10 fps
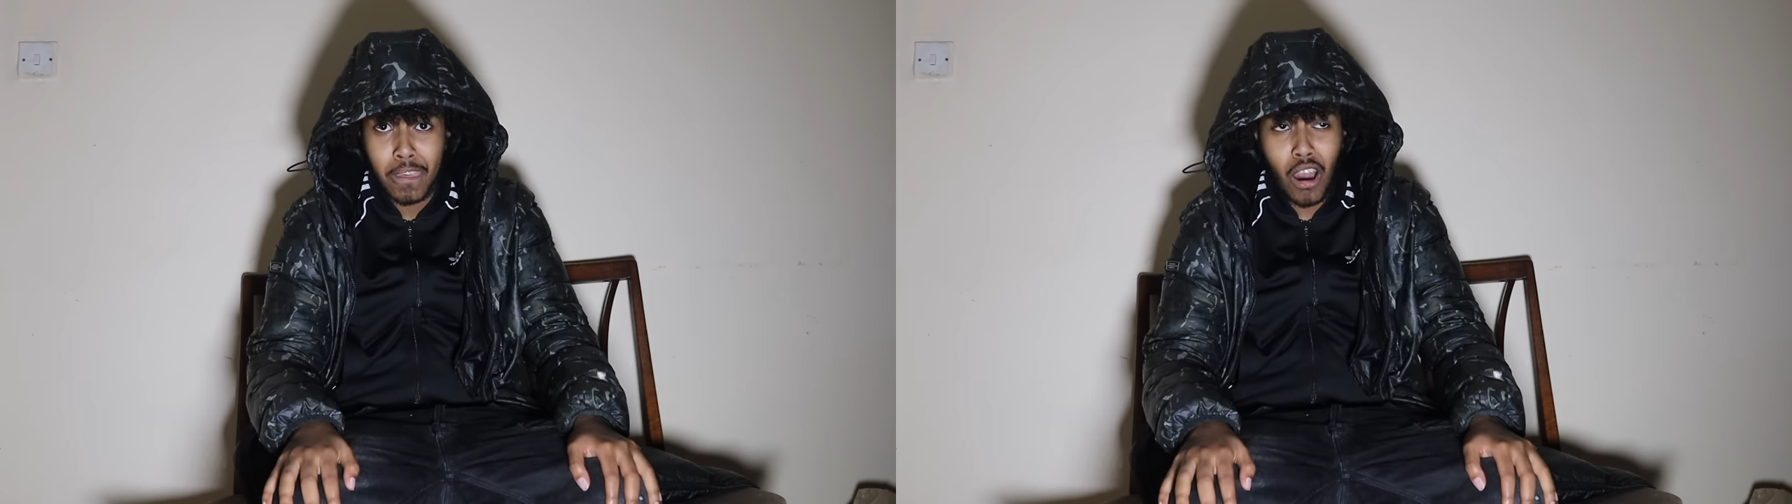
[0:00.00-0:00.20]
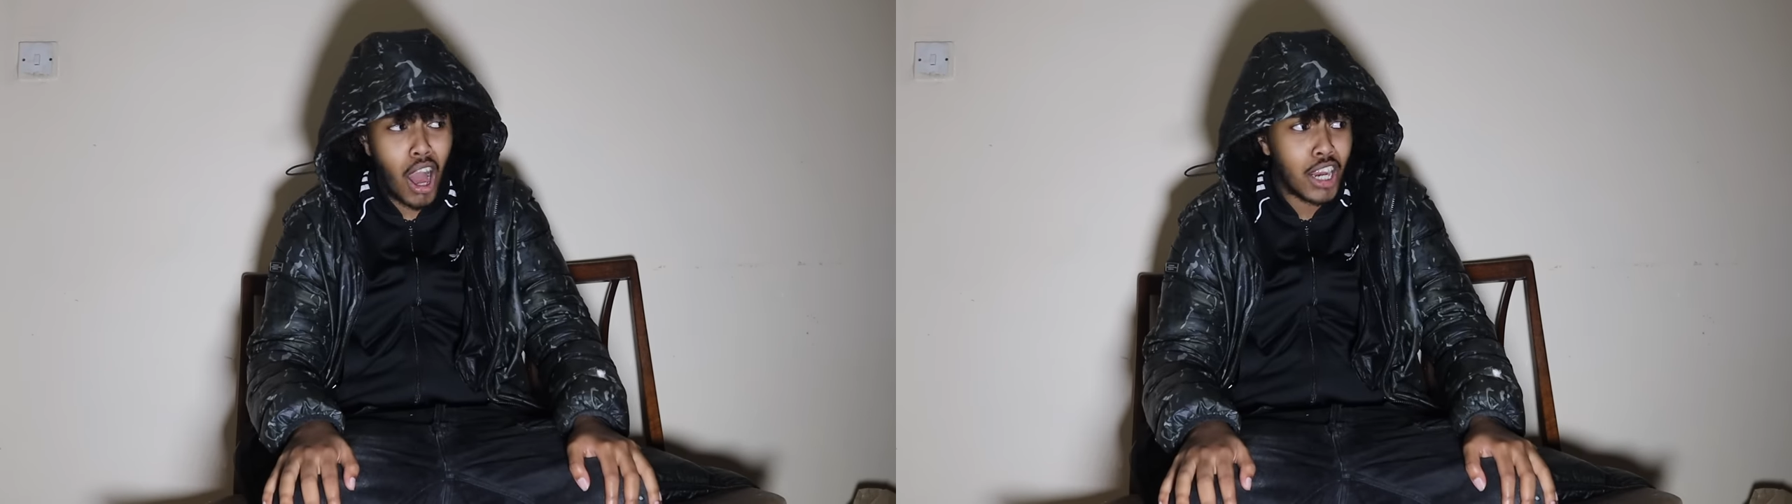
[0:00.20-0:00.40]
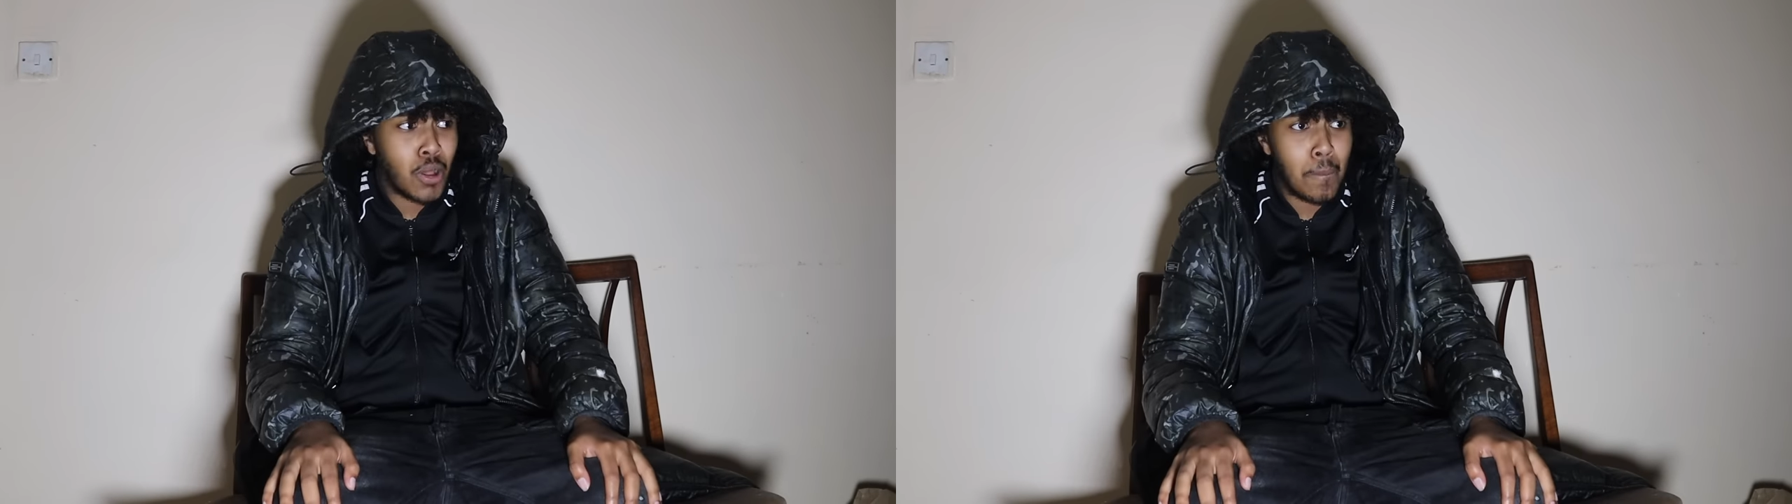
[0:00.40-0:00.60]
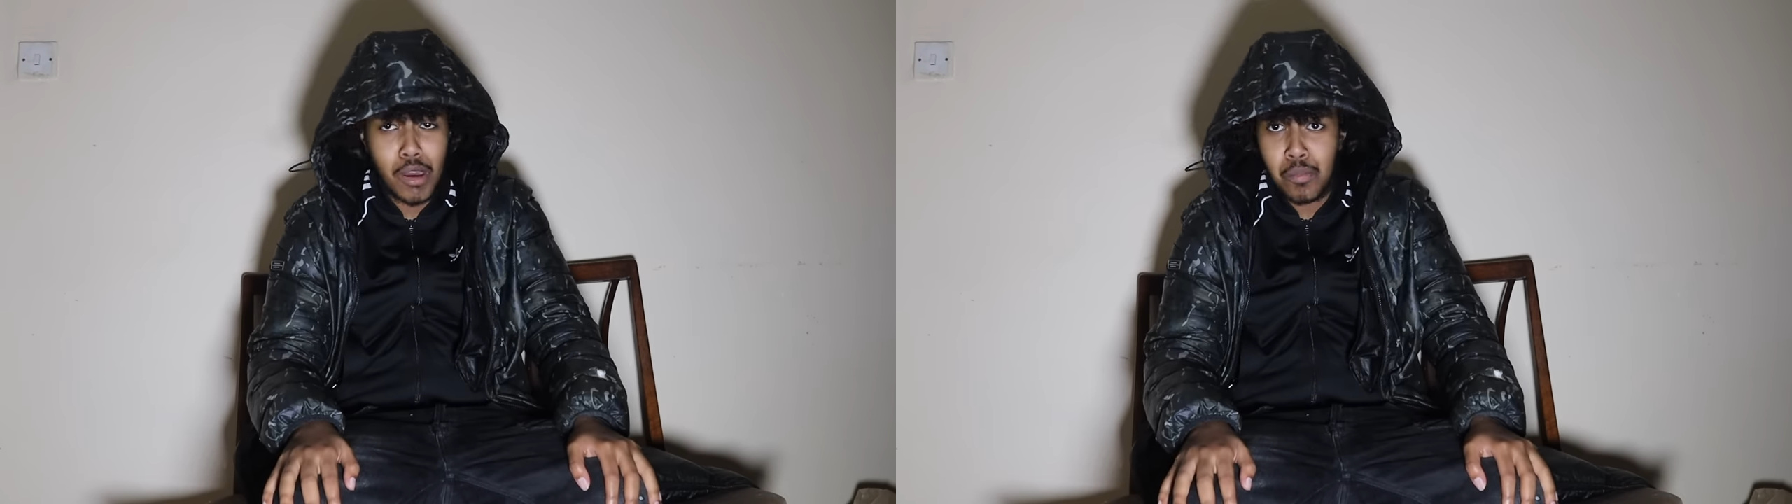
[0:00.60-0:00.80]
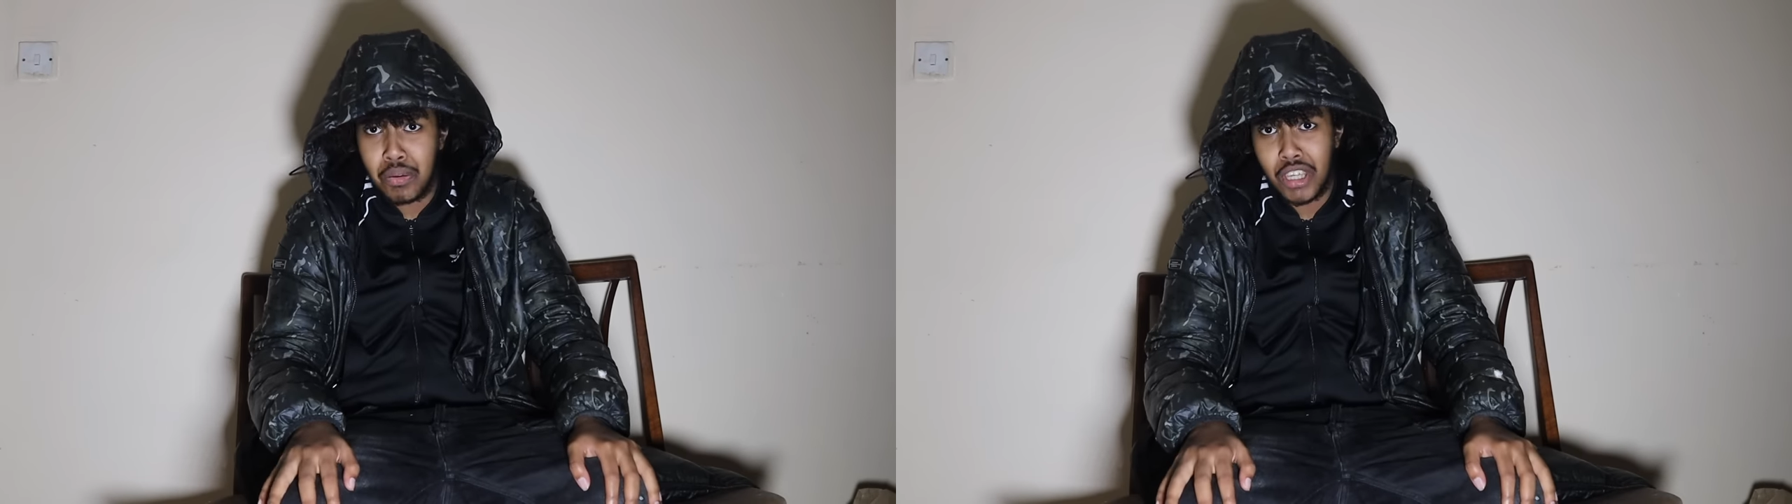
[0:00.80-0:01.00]
Car is a
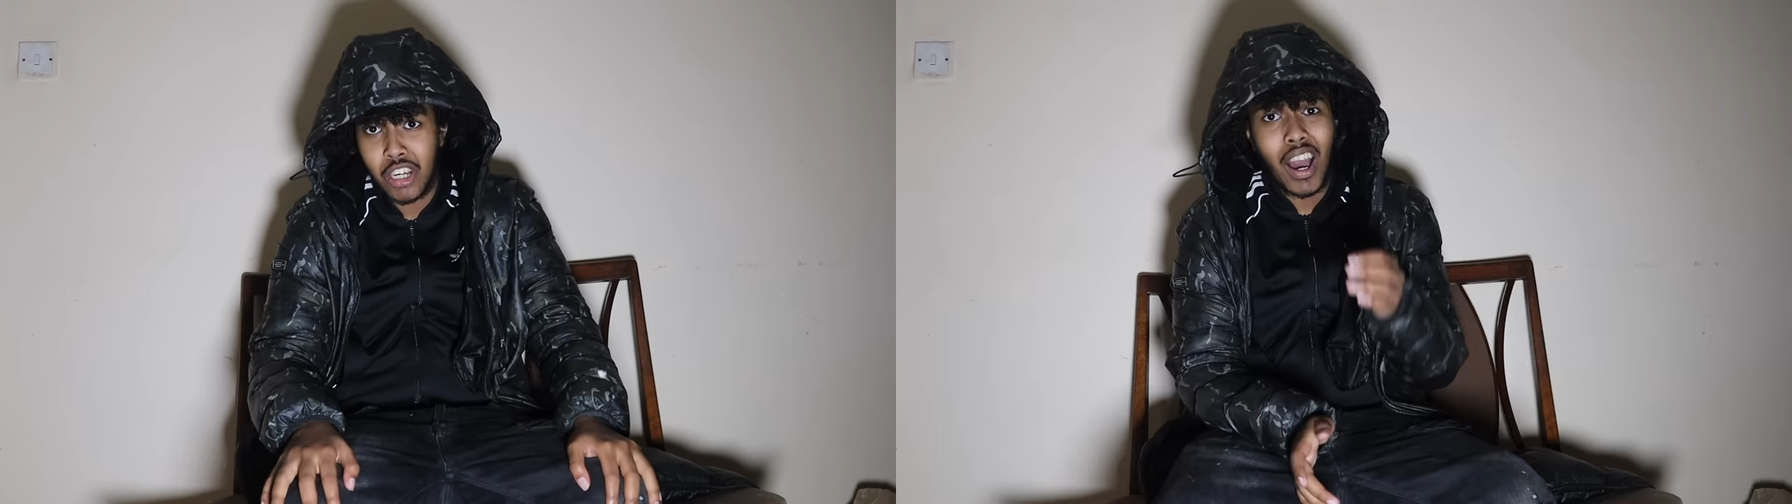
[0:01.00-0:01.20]
bit peak.